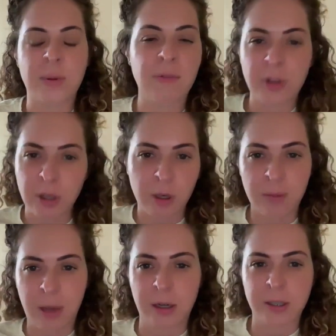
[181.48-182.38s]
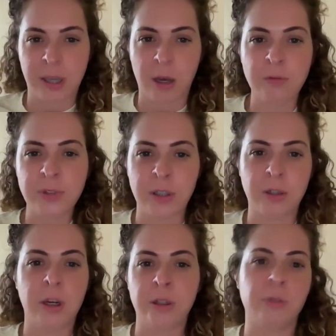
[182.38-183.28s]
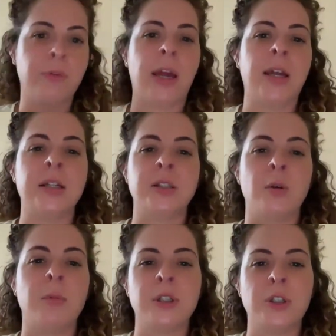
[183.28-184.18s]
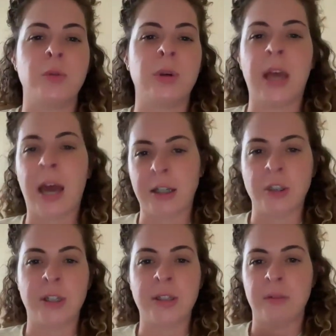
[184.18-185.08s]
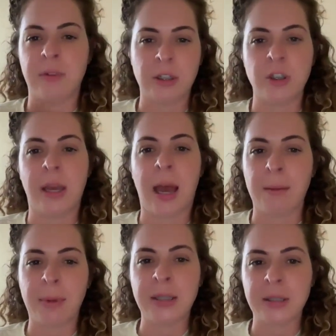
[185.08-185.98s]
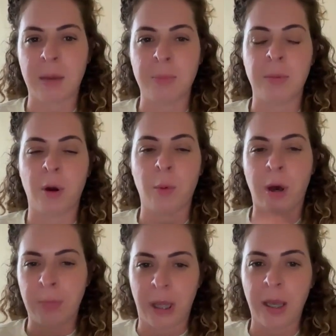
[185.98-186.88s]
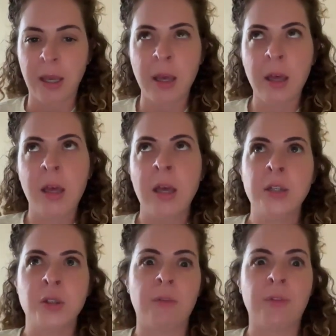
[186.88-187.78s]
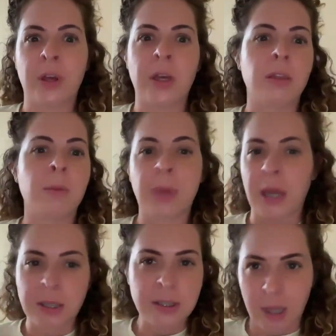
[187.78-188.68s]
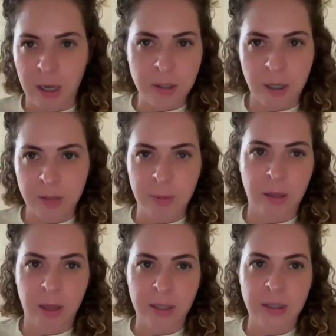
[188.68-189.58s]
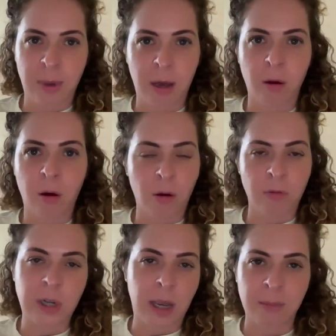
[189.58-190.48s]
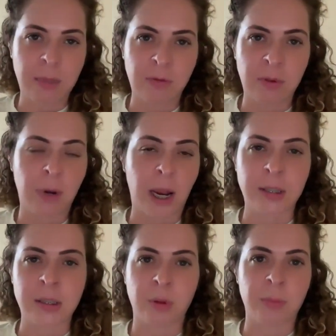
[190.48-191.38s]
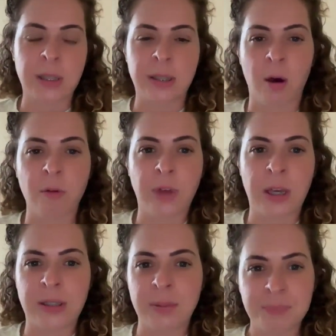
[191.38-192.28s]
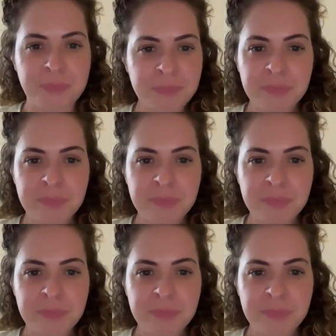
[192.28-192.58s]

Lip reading: about feeling good about ourselves. And you're right. It has so much to do with actions and eventually habits that promote well-being. So I feel like the biggest thing I talk to my clients about all the time and even practice with myself is